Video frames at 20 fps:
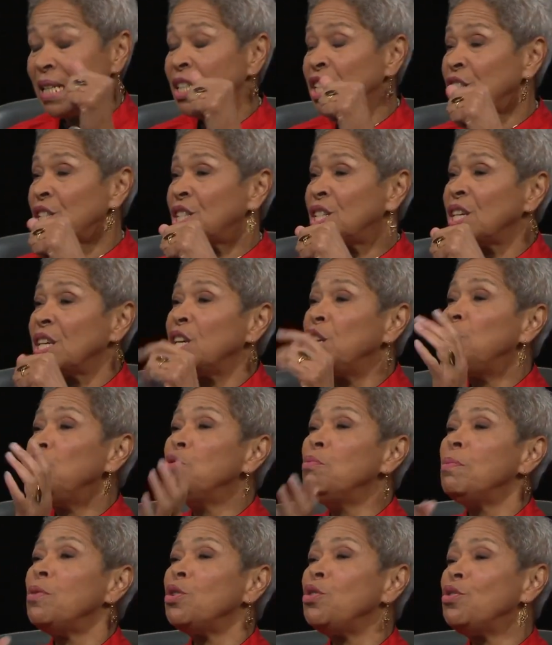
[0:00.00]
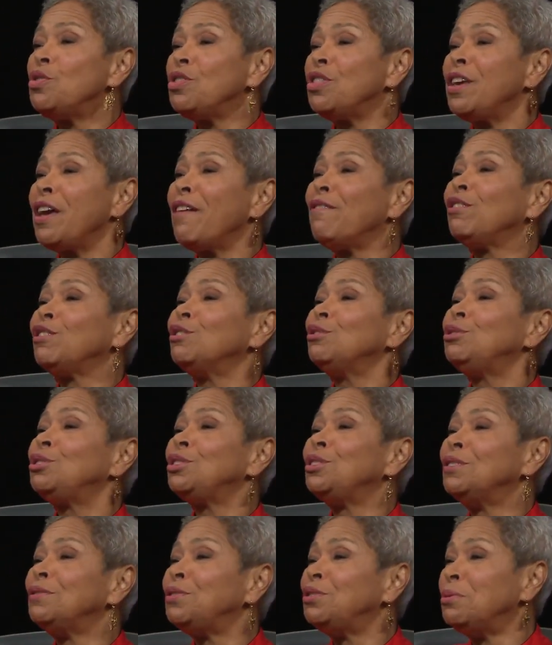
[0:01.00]
to see hum the
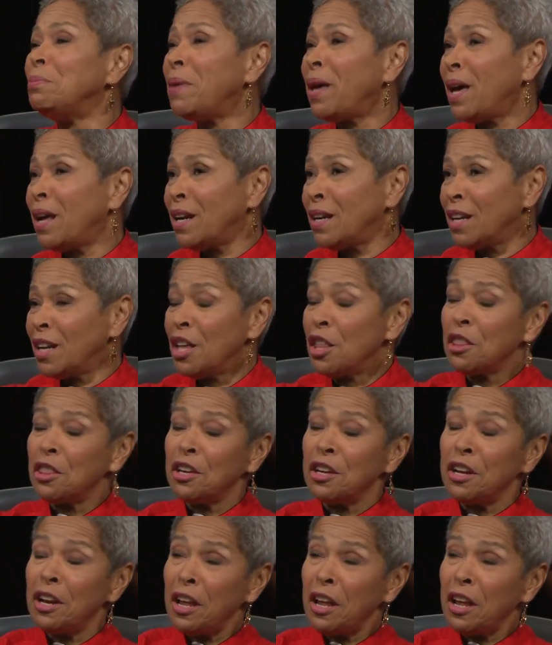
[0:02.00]
evolution of humanity, the